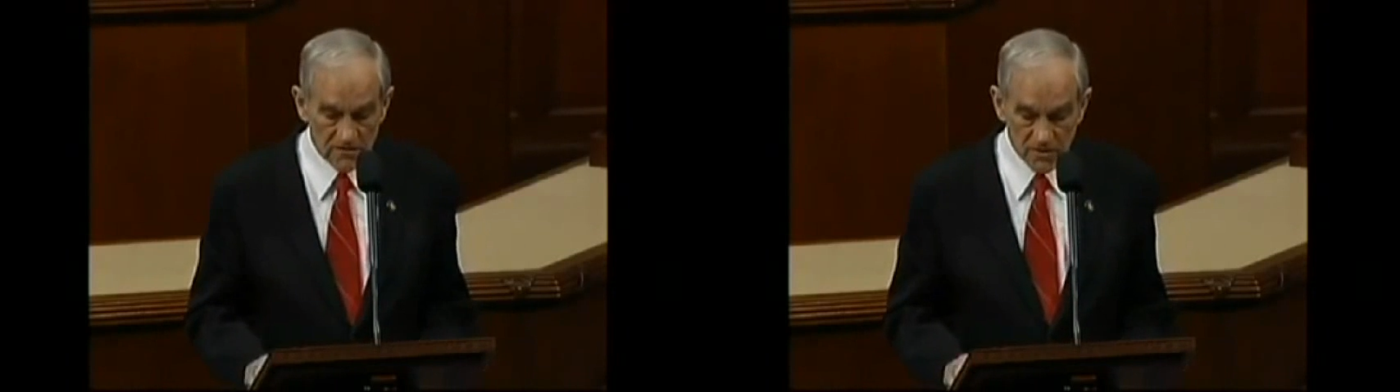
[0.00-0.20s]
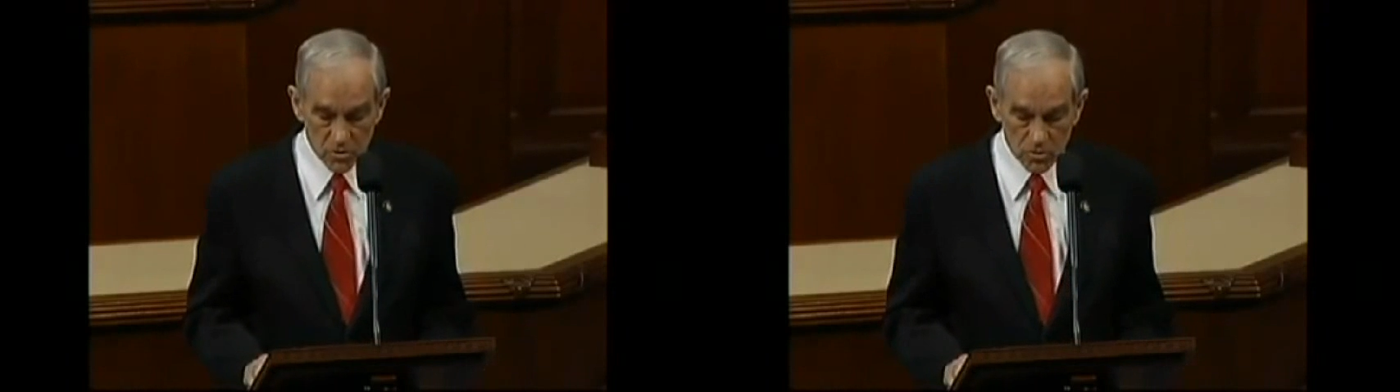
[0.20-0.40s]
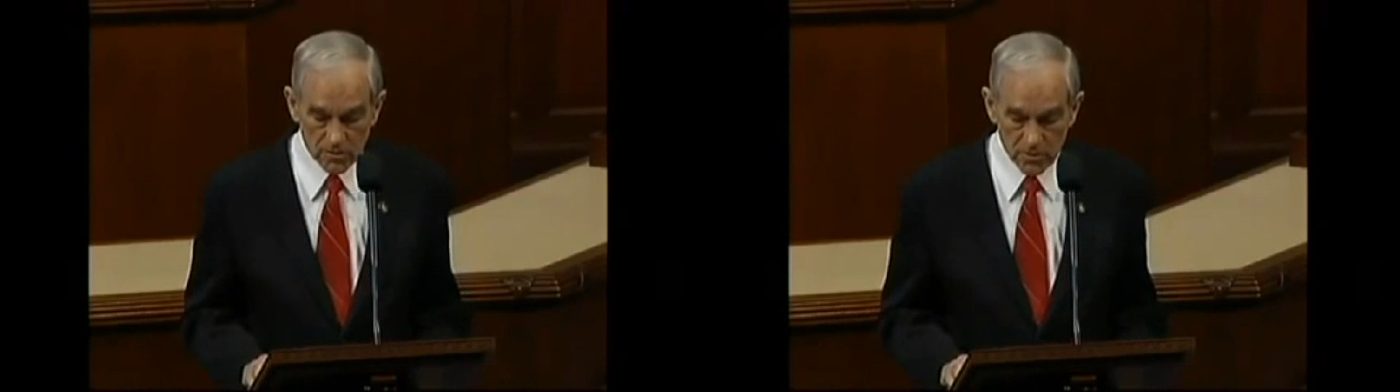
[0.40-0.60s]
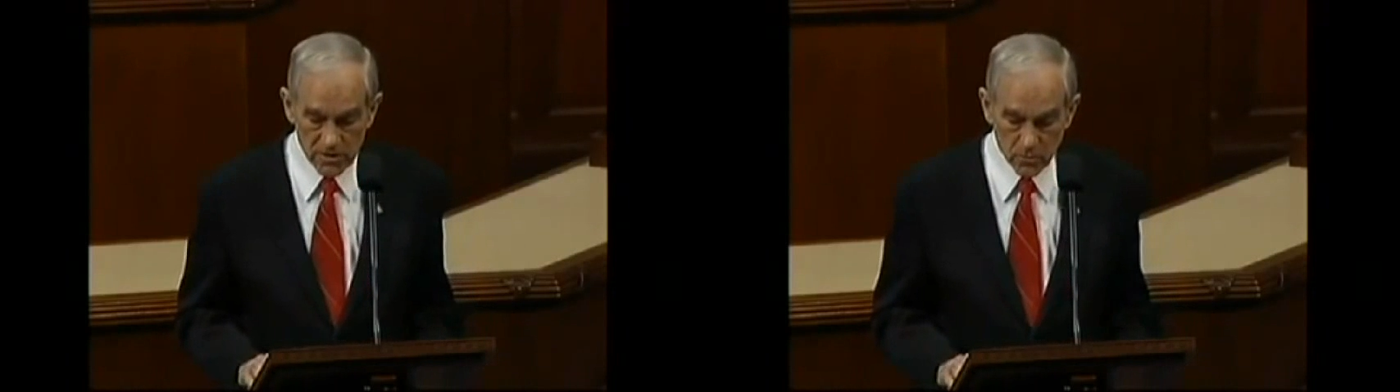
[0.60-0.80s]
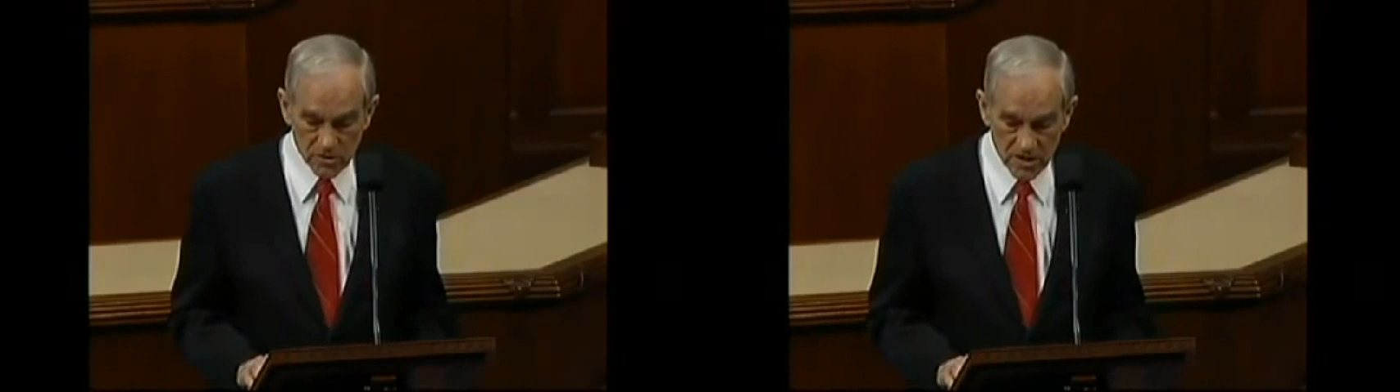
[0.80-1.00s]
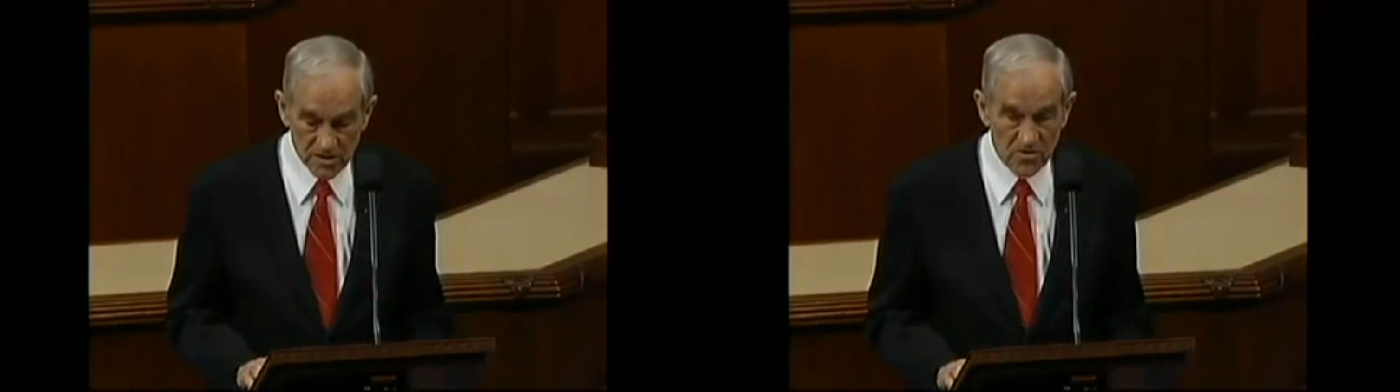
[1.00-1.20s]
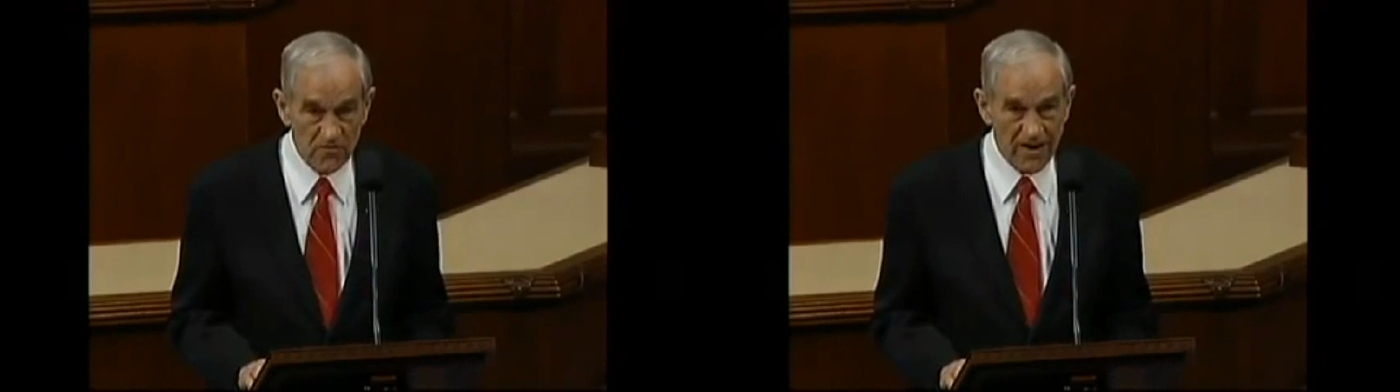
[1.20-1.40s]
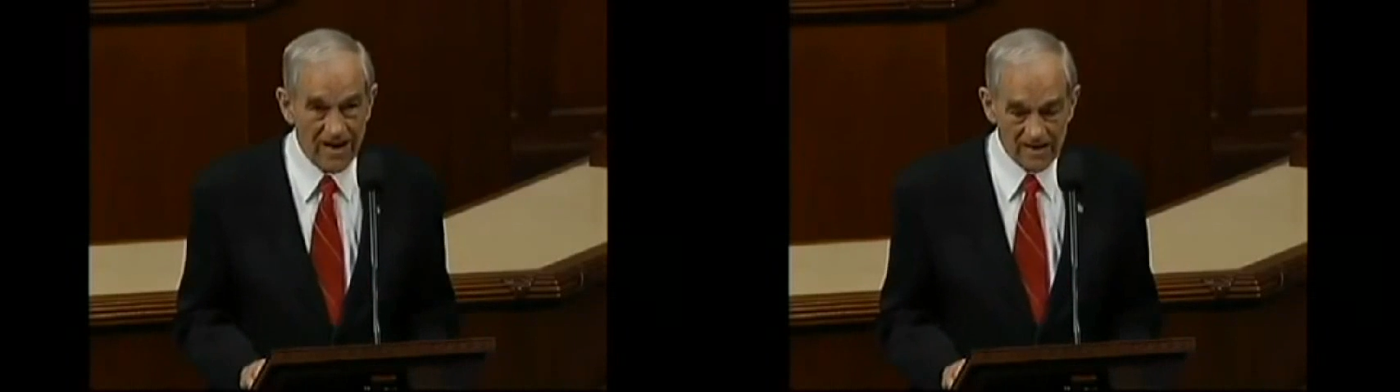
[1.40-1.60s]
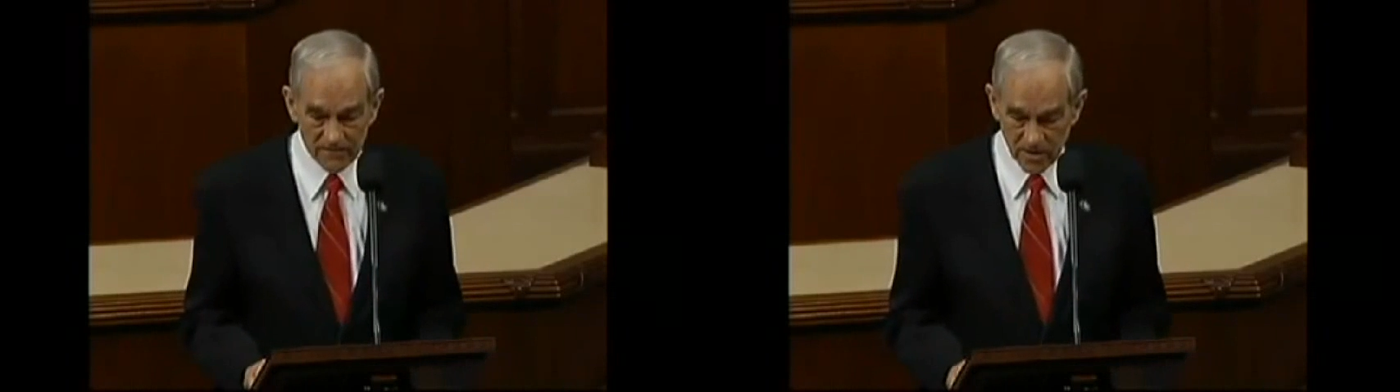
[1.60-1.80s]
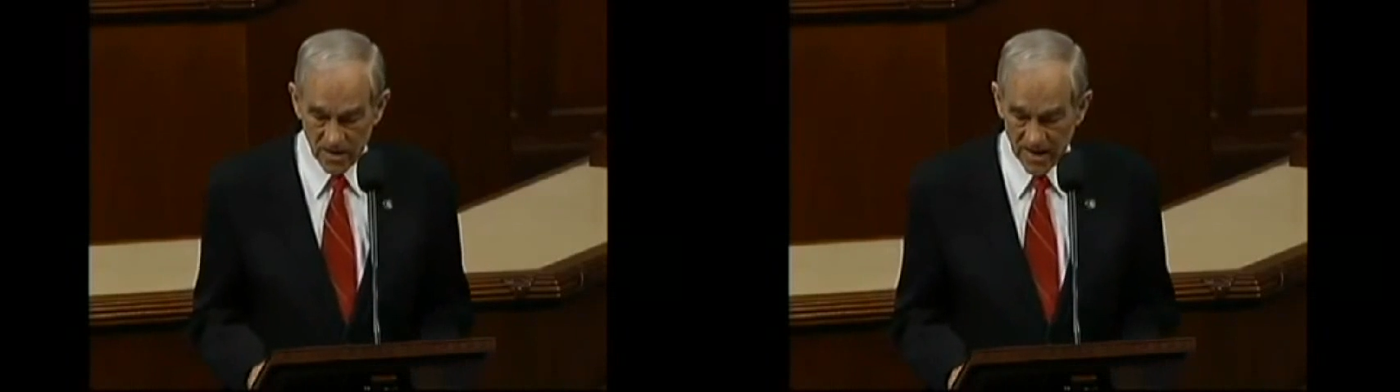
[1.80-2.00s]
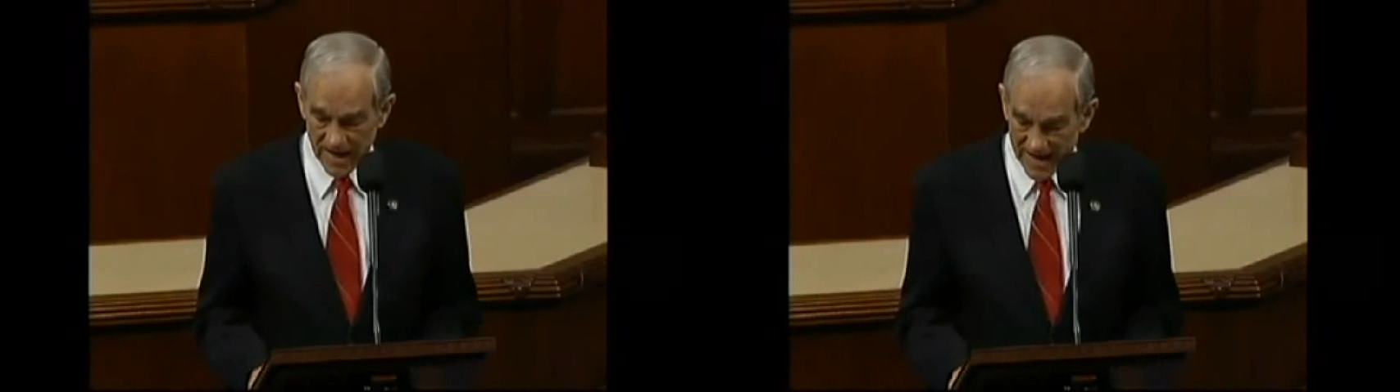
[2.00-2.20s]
individual liberty, which has survived